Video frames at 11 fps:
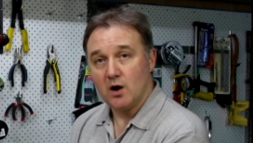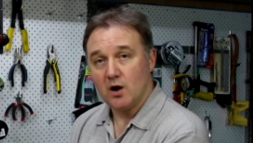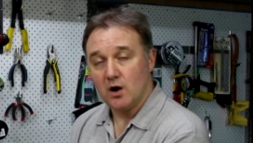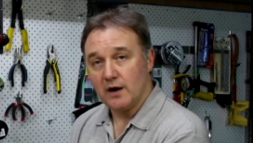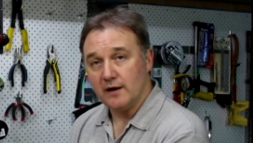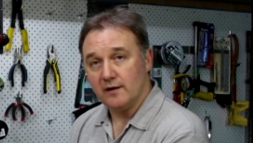
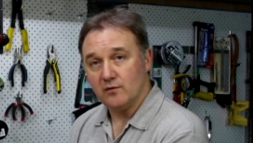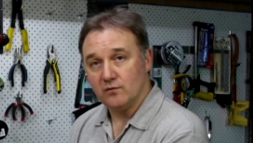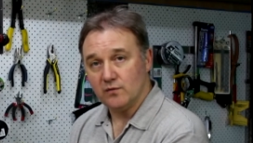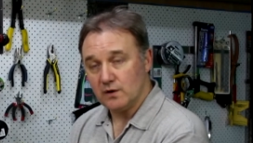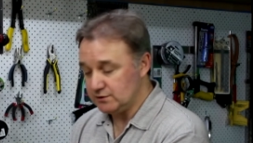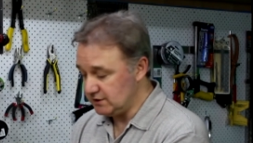higher
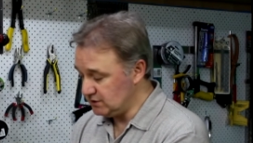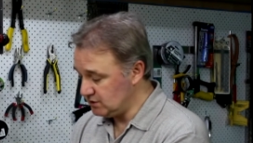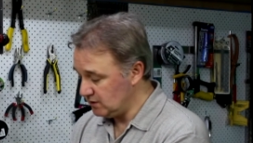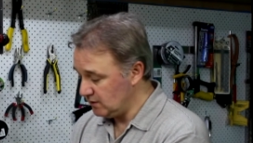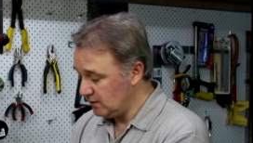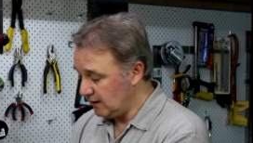voltage
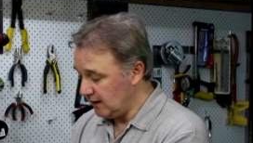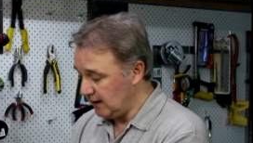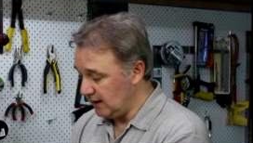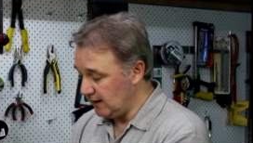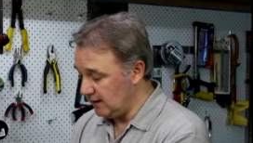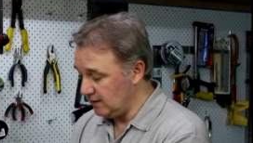
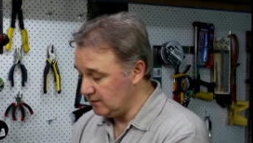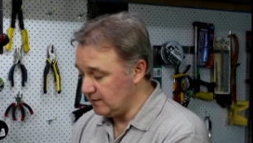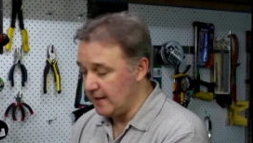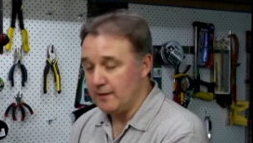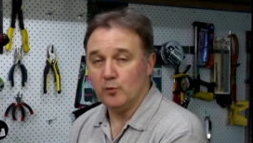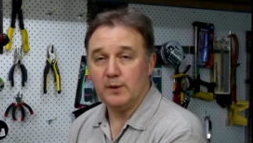and
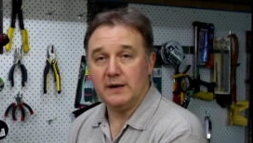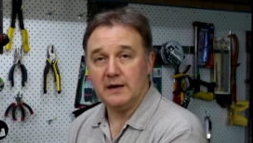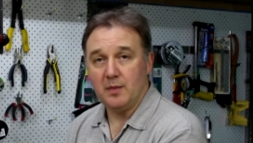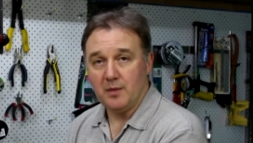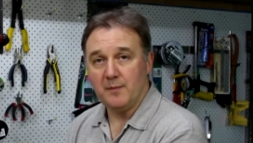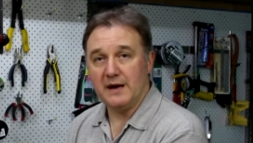that will be
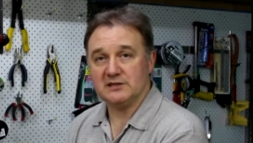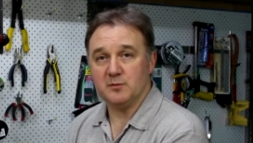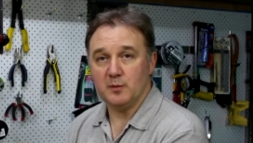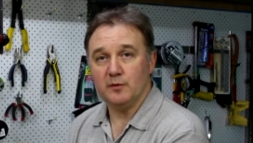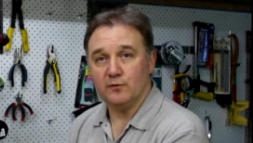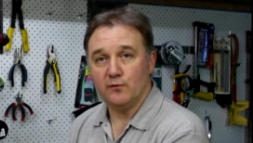the
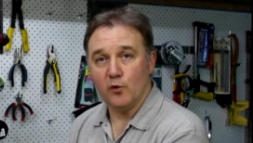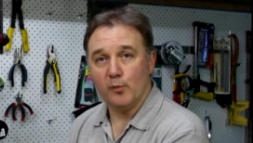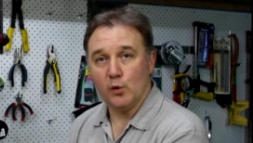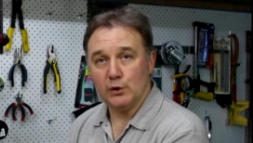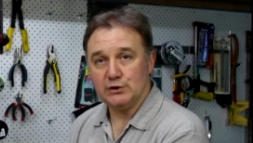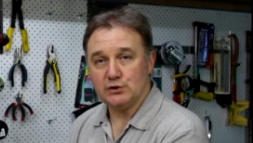maximum of
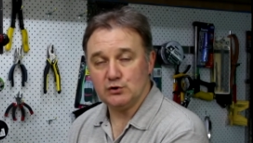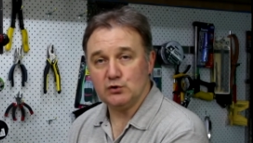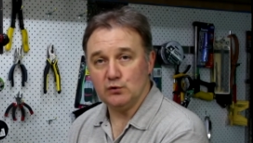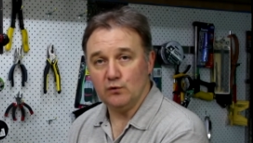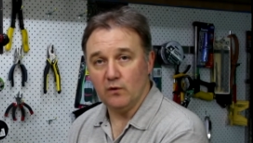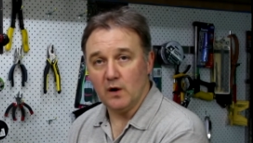
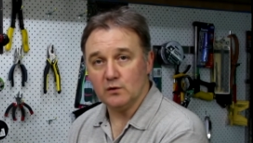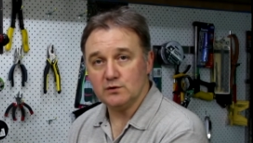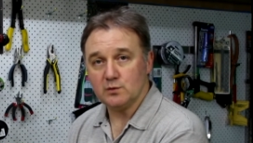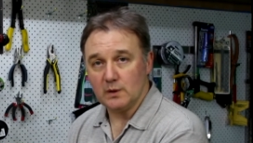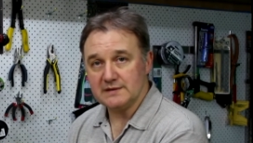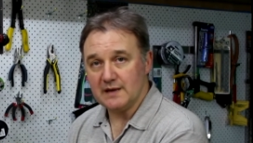4.2 volts
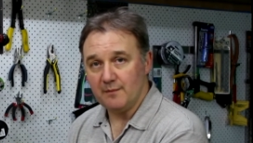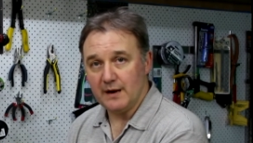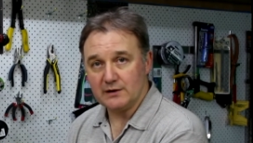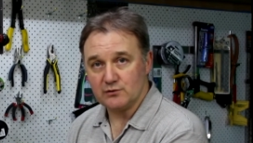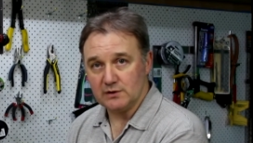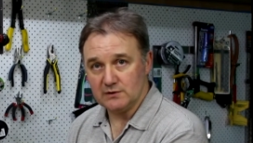once that
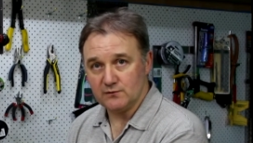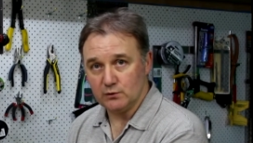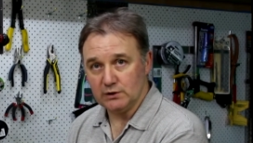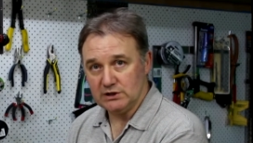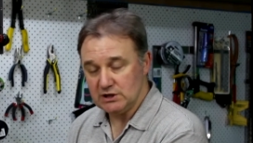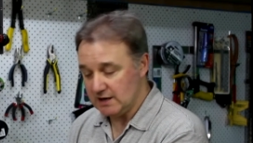battery is
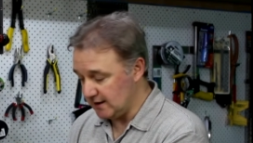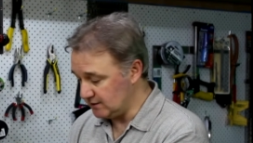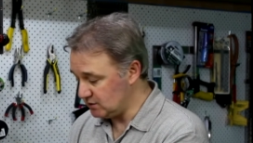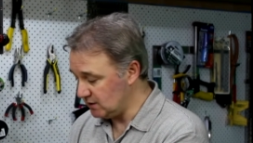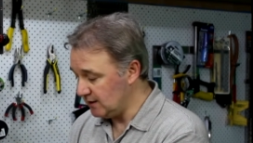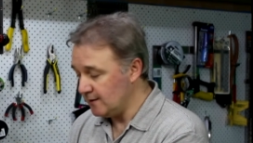fully
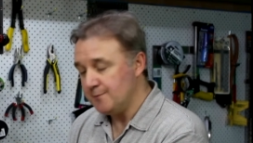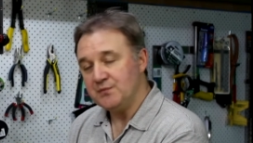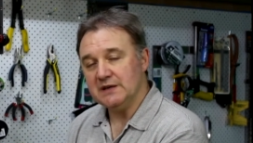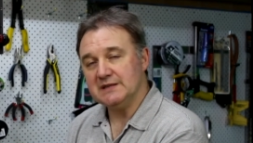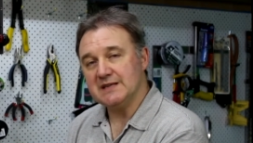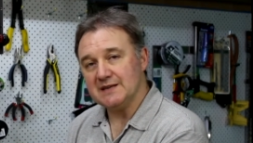charged.
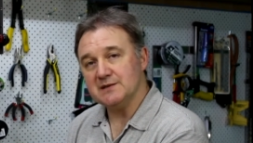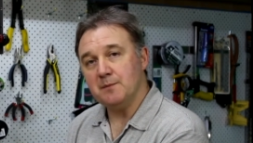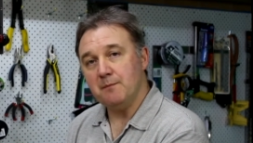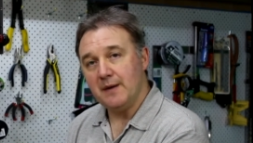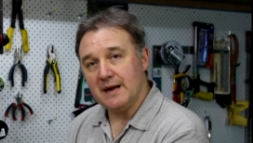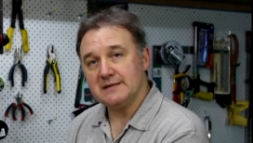It doesn't
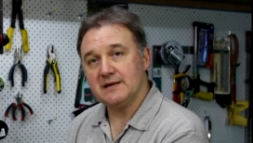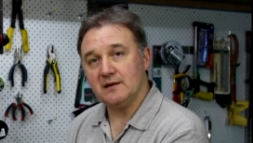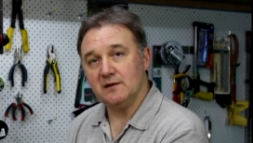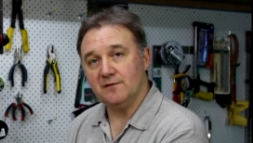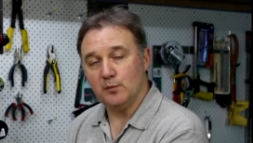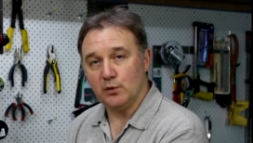matter
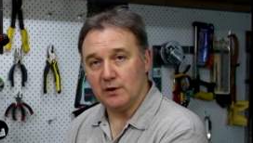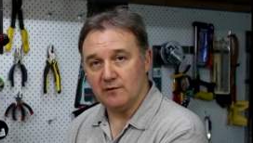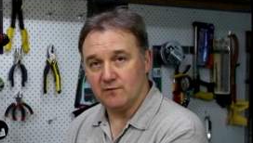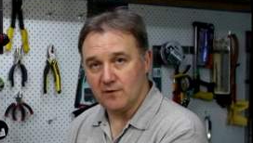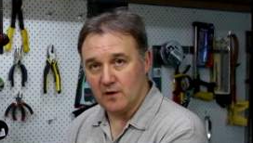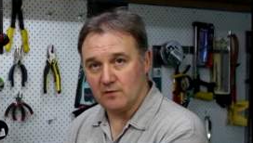if you're putting
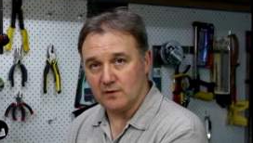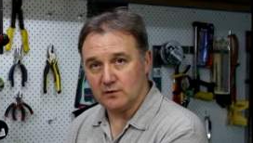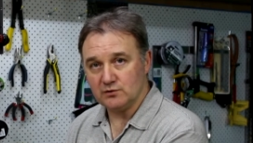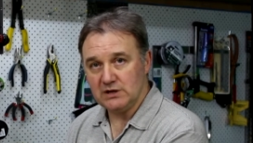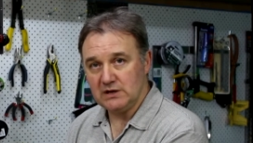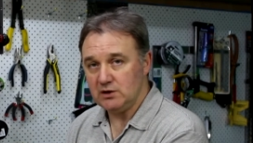5
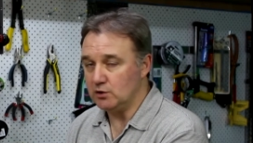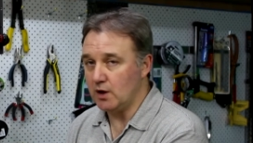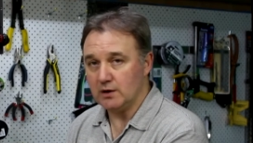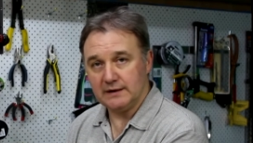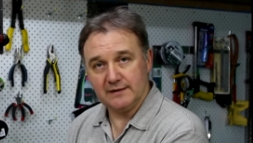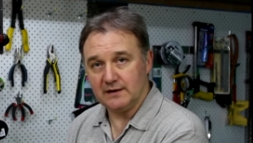volts in, you'll
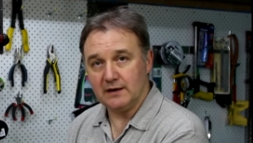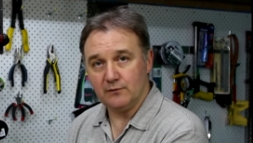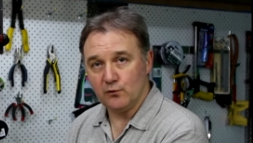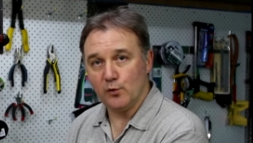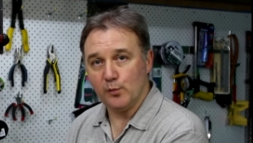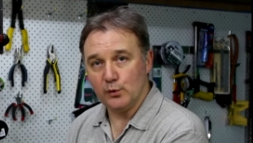only ever get
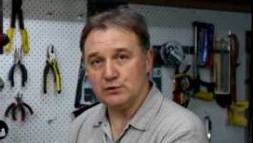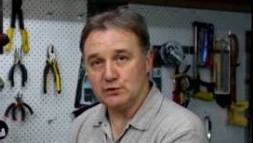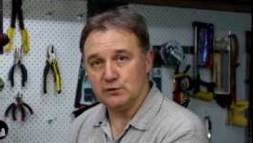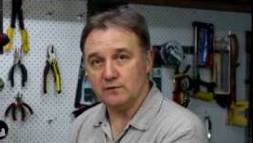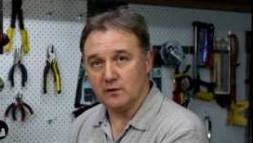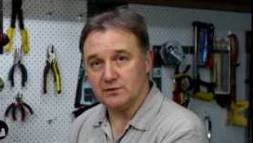
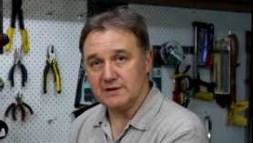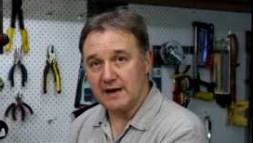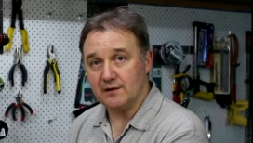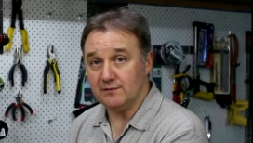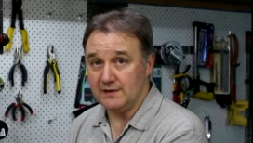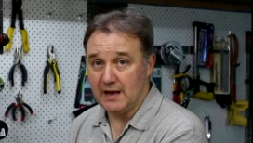4.2 volts out
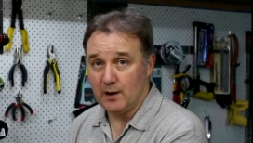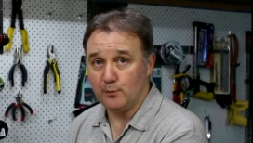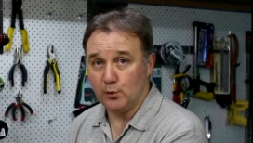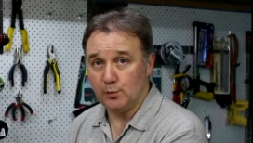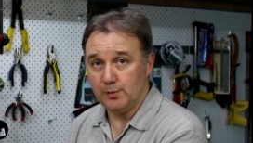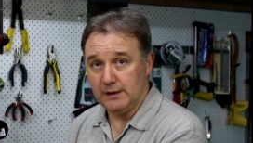of the
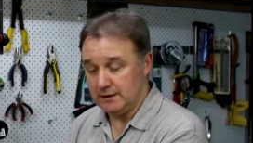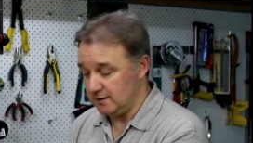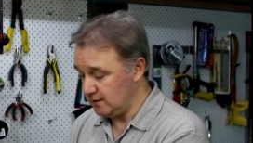output pin,